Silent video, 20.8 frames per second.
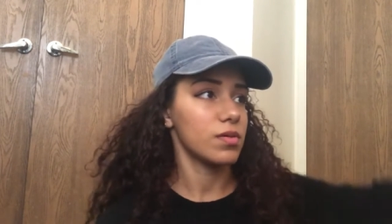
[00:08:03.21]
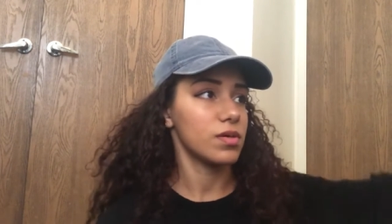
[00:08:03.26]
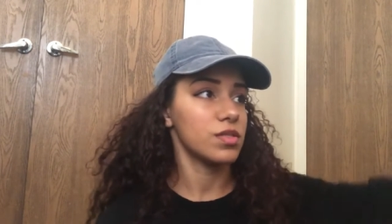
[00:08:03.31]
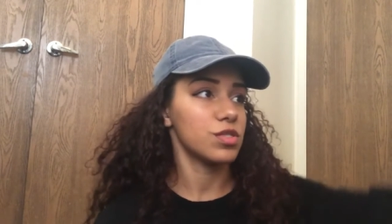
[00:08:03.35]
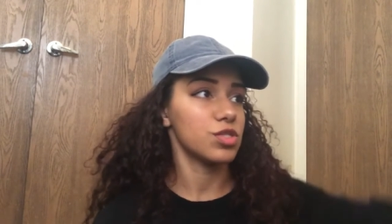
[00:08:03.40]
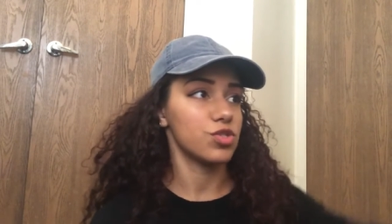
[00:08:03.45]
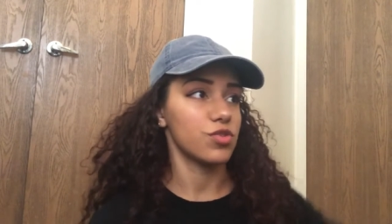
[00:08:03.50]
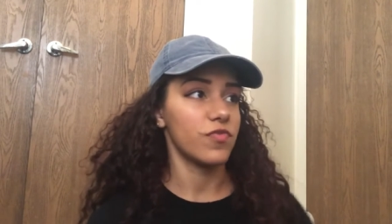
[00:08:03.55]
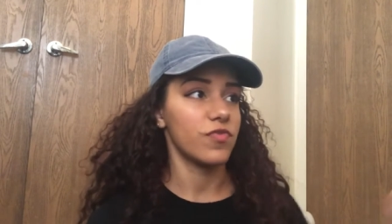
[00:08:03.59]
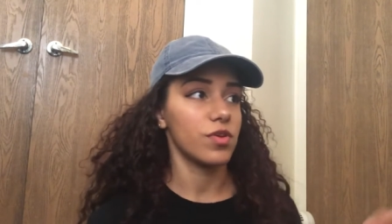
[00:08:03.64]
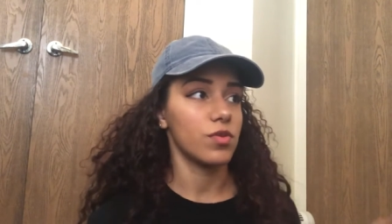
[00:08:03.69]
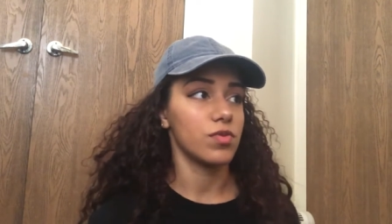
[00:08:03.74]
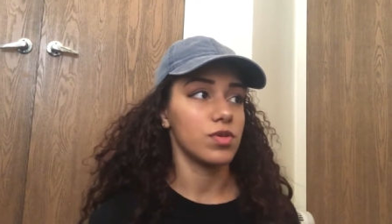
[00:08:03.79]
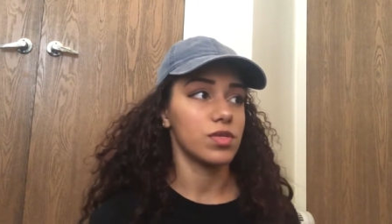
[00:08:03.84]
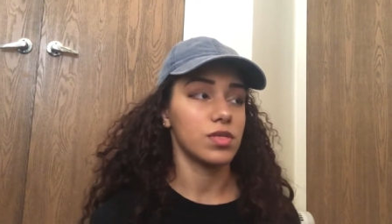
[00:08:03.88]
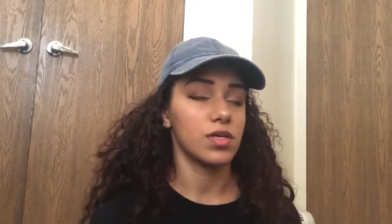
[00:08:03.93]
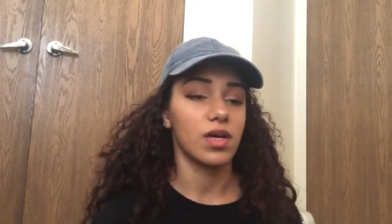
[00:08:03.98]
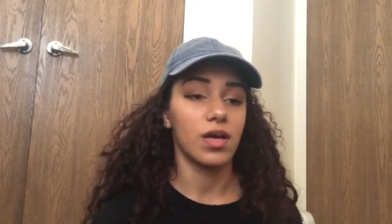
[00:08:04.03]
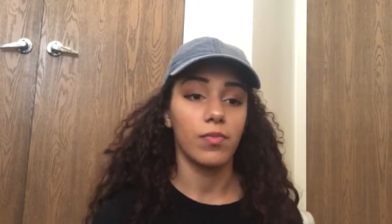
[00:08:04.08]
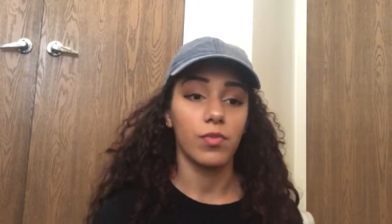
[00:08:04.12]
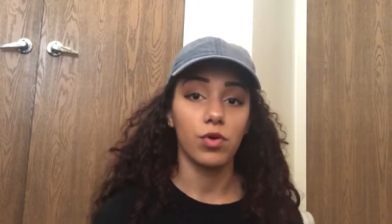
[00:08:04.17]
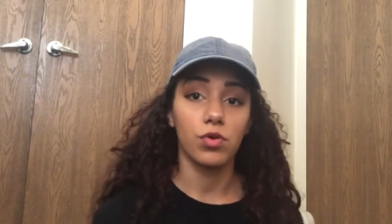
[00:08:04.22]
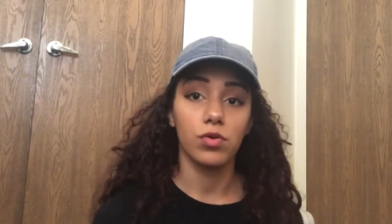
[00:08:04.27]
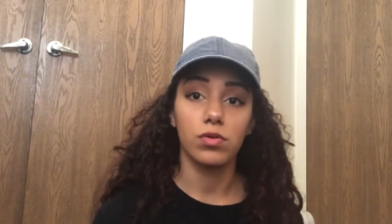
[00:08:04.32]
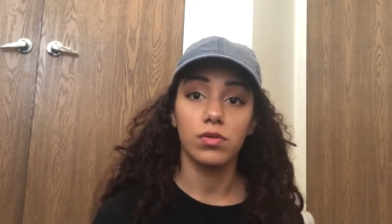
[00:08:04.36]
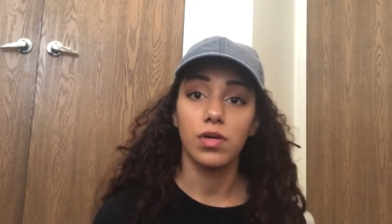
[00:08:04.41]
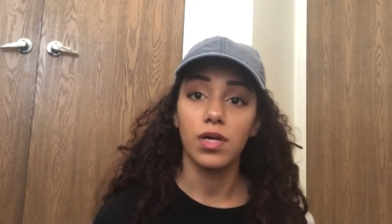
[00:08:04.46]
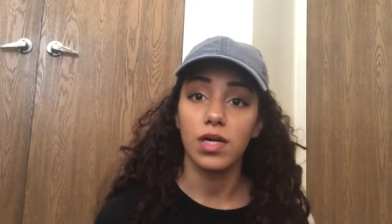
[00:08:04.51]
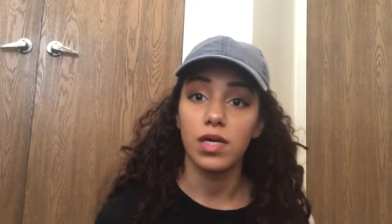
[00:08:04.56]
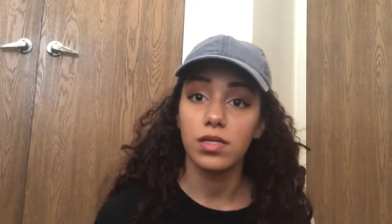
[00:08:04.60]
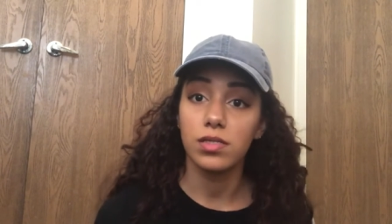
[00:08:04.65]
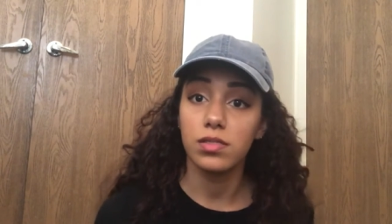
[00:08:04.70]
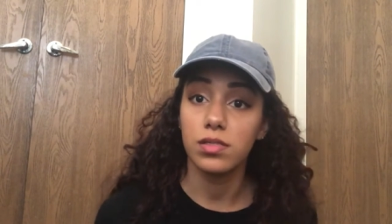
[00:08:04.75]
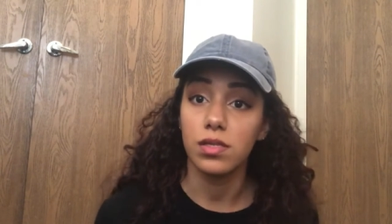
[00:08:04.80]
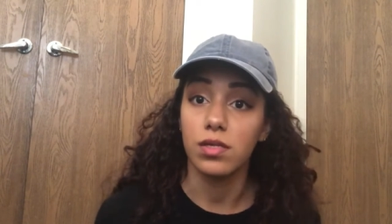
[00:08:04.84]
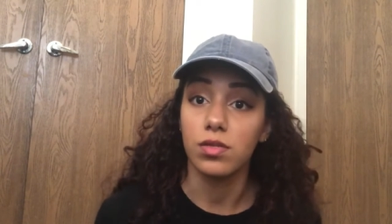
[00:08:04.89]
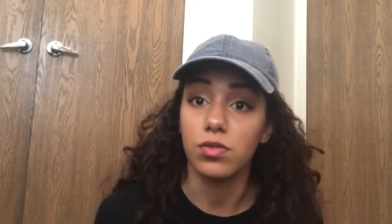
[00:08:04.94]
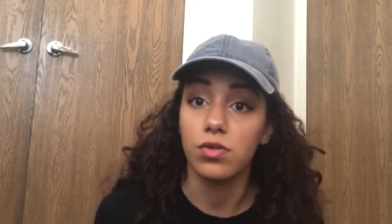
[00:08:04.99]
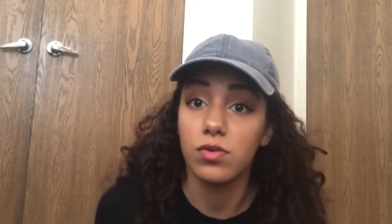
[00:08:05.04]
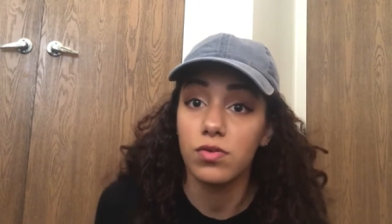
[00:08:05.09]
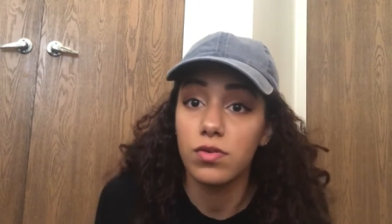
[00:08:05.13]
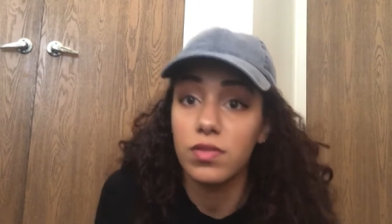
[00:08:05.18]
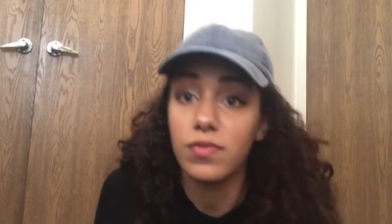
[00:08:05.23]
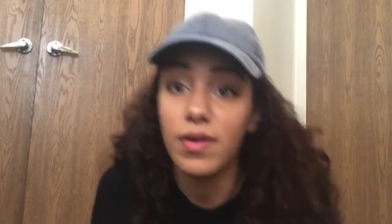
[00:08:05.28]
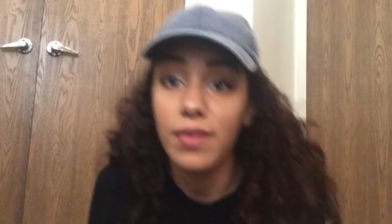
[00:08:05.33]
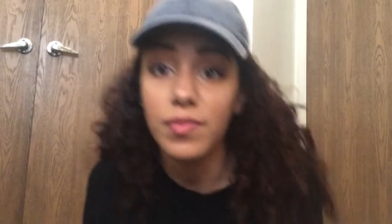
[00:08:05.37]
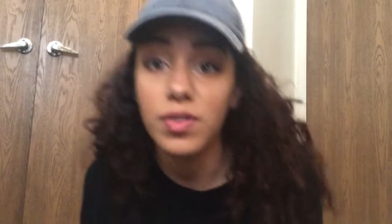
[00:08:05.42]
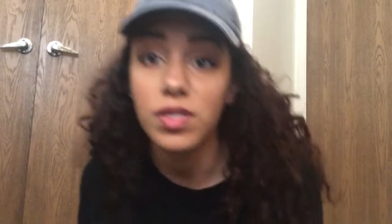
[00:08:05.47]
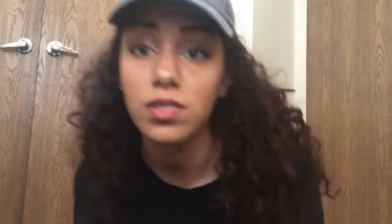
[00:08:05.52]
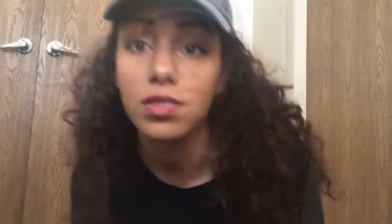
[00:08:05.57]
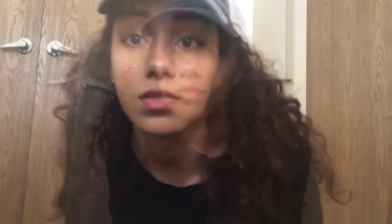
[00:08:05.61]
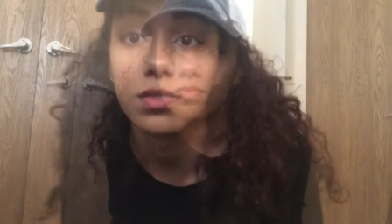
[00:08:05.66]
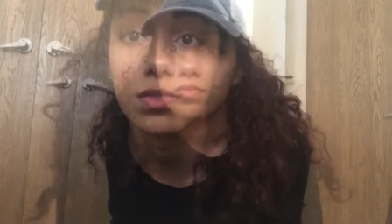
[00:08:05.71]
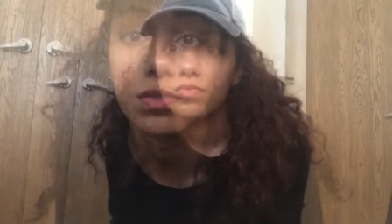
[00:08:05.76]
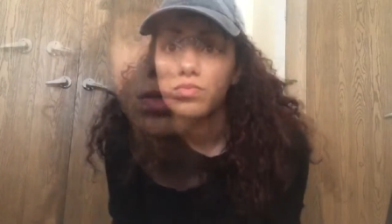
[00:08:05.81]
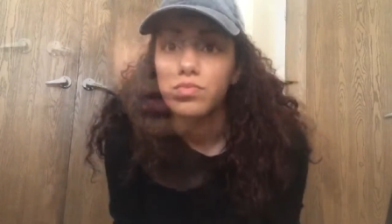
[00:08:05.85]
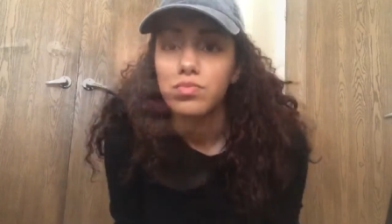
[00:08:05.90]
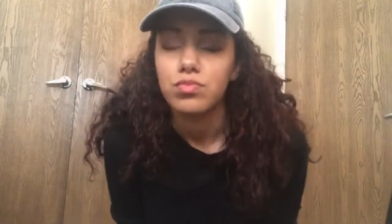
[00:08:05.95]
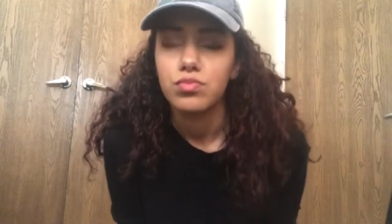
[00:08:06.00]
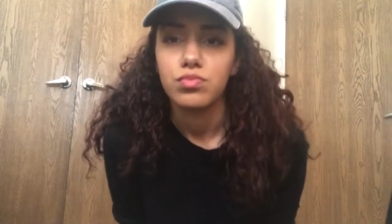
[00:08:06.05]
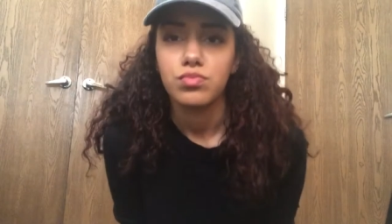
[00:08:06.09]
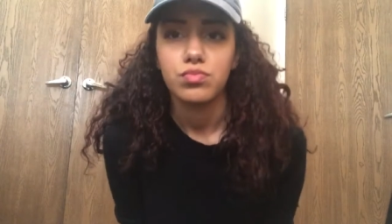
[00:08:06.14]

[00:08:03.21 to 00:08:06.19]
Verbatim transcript: interfere with the chemical, I guess. I don't know that makes sense.